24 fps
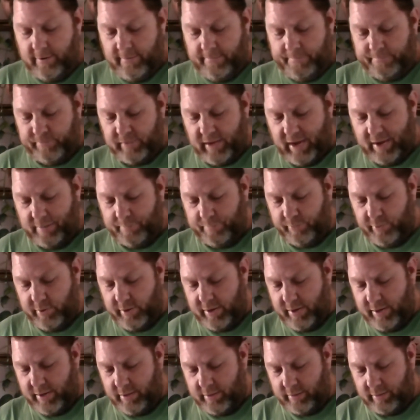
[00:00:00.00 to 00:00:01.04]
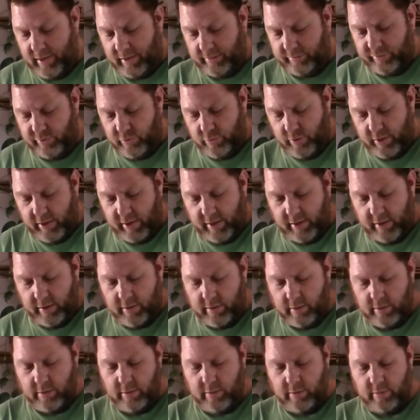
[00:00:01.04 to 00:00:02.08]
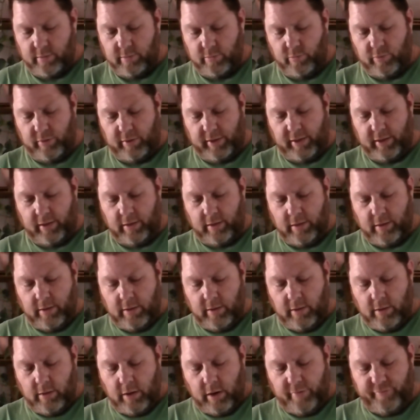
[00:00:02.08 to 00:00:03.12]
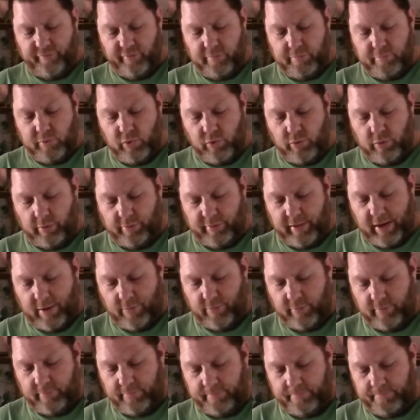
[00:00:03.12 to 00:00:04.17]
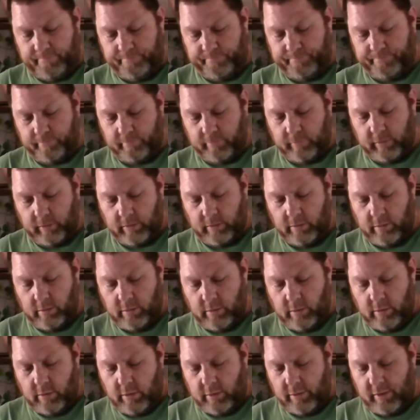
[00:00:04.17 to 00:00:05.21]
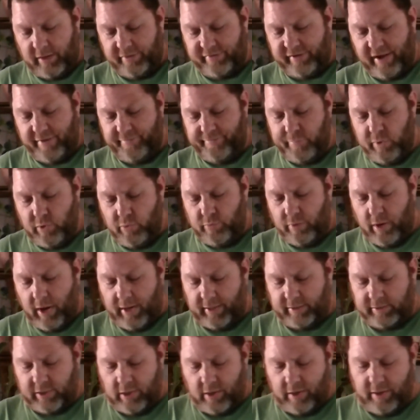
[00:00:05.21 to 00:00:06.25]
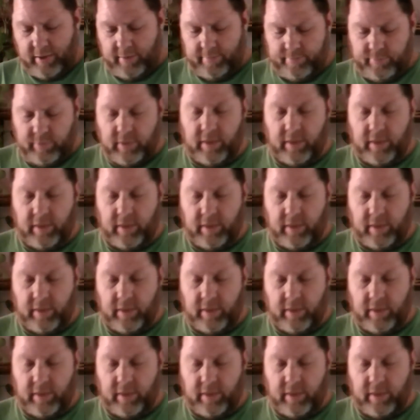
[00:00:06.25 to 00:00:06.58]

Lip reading: not too really over the moon on that one. It does have moon nocks on it.